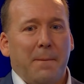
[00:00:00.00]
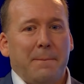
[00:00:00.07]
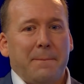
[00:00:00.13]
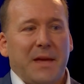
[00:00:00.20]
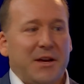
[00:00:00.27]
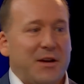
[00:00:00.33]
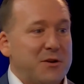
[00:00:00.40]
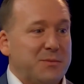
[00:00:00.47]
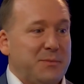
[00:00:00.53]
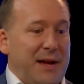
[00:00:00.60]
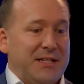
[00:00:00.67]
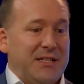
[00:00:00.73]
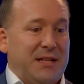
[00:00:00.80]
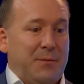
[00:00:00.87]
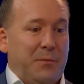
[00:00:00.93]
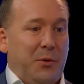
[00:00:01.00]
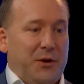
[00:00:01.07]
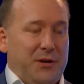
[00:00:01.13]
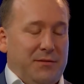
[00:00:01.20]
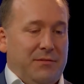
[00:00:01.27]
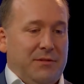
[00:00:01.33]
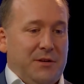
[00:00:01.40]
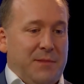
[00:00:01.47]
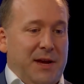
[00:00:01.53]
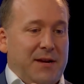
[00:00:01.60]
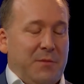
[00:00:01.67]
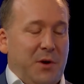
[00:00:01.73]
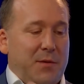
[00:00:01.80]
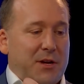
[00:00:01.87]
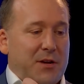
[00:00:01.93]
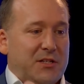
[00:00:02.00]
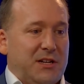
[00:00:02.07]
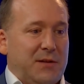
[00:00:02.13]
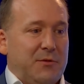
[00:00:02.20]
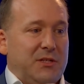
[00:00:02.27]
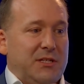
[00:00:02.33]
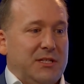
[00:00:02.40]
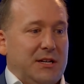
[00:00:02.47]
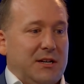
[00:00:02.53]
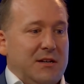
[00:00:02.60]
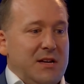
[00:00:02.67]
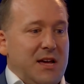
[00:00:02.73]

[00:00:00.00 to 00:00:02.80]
it goes back to that point you made a moment ago, Simon, which is that